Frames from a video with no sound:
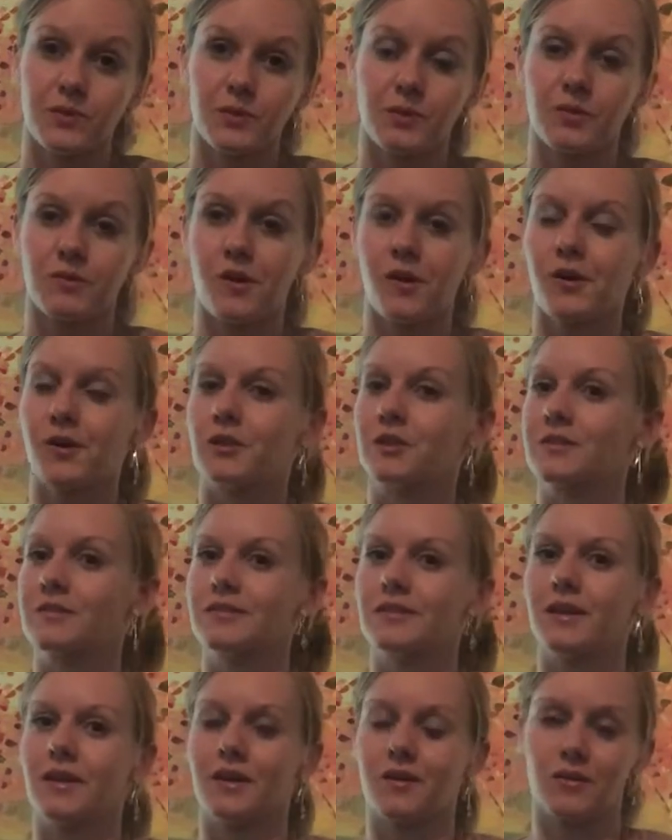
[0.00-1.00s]
We've all
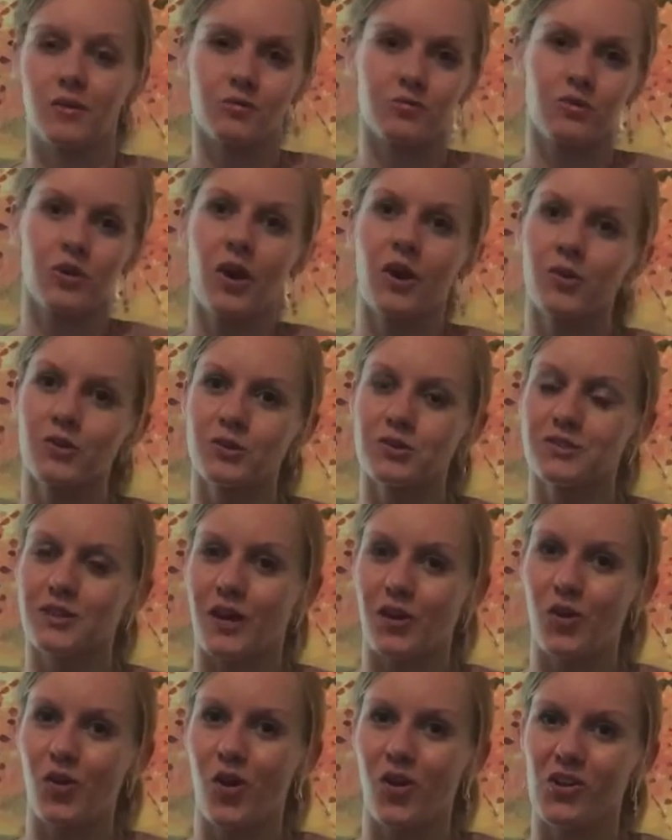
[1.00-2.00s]
heard of color
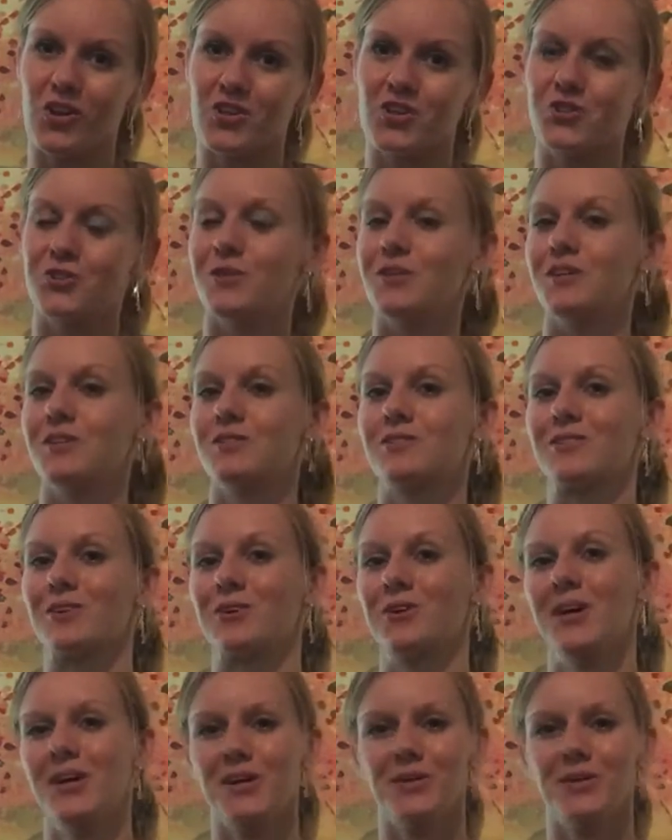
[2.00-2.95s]
psychology, so